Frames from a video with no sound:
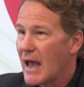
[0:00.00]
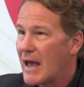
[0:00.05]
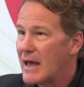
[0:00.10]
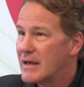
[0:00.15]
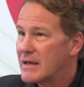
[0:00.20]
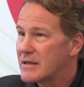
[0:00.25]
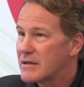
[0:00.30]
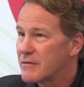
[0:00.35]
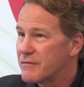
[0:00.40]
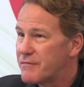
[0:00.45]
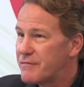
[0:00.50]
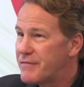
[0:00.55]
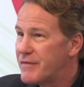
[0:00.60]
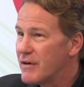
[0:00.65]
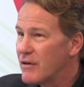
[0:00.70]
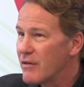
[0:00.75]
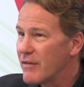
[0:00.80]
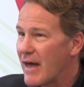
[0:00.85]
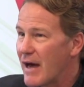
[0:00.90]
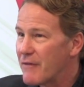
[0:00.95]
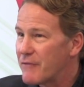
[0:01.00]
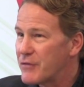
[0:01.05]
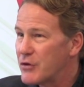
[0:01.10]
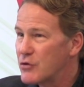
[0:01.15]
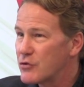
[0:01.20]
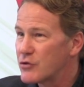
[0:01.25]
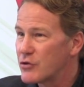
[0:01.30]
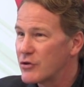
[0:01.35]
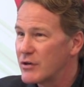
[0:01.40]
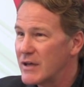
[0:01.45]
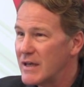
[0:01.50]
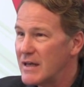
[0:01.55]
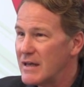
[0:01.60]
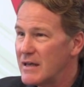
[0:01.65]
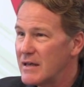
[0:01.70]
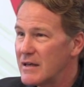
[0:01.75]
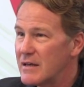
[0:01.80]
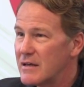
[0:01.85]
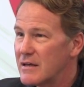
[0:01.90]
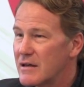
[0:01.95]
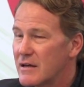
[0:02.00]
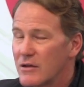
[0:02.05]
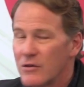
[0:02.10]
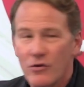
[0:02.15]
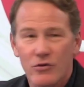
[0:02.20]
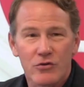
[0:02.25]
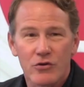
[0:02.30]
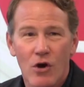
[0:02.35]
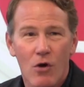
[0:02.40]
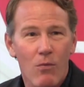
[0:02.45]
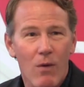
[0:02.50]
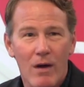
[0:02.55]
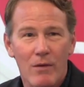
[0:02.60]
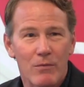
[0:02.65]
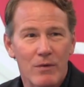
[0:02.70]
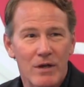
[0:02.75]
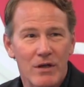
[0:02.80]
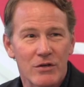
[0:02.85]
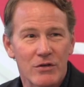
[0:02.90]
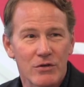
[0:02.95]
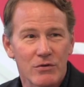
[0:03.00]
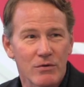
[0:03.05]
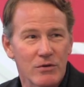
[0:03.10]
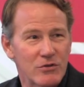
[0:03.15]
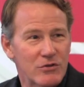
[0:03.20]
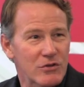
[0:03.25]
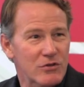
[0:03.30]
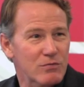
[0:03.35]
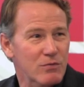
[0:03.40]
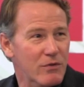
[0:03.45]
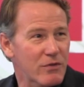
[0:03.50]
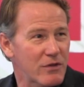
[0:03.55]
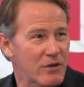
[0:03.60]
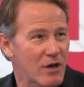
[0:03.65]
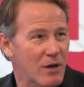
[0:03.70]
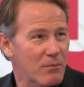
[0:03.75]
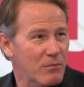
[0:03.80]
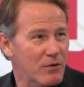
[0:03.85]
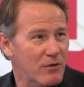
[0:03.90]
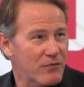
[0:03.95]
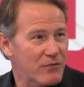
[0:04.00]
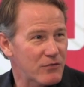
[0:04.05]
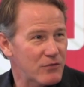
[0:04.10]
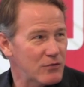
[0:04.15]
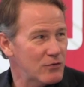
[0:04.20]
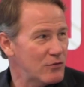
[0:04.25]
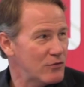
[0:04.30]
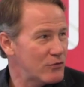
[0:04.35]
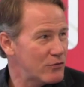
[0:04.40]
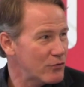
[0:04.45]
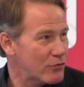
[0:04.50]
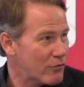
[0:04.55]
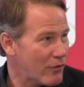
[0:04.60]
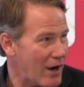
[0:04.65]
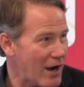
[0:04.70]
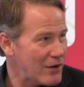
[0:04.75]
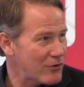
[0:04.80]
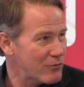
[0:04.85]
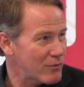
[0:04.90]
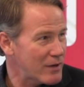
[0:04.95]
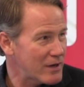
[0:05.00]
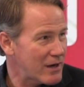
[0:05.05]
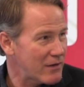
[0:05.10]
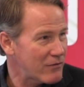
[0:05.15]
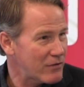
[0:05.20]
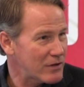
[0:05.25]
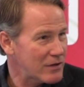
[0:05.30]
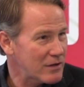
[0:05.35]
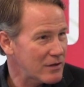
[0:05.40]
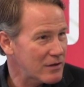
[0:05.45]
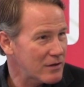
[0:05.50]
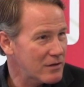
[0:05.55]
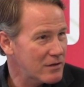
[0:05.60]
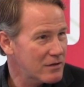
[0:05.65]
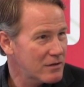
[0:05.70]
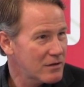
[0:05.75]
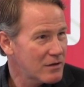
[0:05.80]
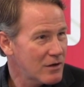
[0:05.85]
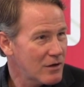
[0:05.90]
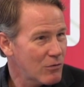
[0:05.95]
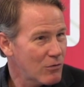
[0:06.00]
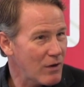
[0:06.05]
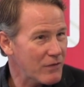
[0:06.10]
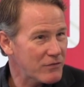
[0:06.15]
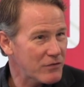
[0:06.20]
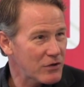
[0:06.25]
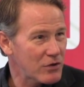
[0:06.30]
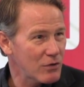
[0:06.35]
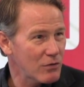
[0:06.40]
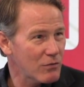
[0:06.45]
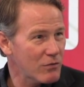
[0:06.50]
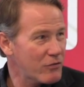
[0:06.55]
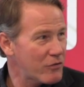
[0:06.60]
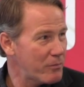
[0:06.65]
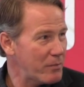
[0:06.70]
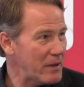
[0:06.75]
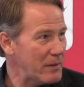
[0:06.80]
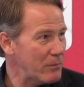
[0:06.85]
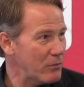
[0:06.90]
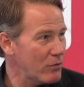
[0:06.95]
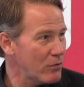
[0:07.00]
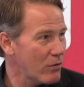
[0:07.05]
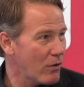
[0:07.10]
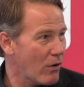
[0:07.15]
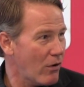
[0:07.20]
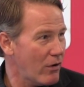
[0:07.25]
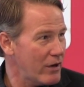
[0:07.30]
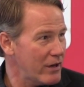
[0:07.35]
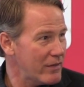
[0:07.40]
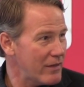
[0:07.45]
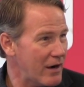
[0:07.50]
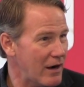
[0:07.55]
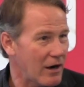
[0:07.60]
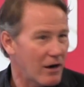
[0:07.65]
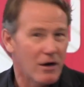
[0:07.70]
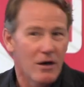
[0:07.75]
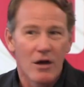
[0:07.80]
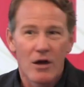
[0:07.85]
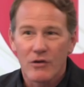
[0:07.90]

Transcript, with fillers: And to fill that future need, there's no way we can do it just with the number of students who graduate every year. We have to do it with the people who are already there.